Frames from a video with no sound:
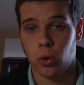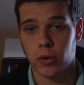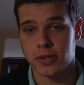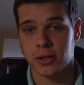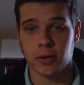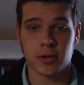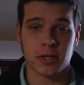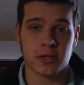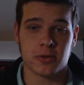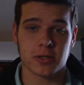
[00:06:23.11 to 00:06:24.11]
my
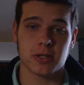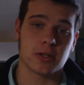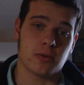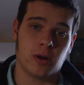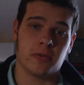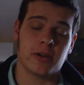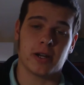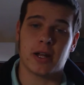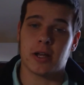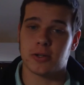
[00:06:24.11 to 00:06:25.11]
goal is to go to
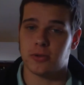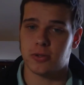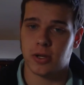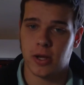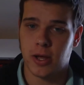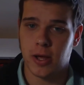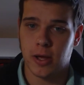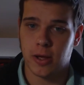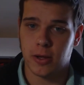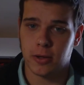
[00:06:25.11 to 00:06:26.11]
districts and to qualify to
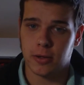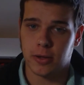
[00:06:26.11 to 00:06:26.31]
nationals,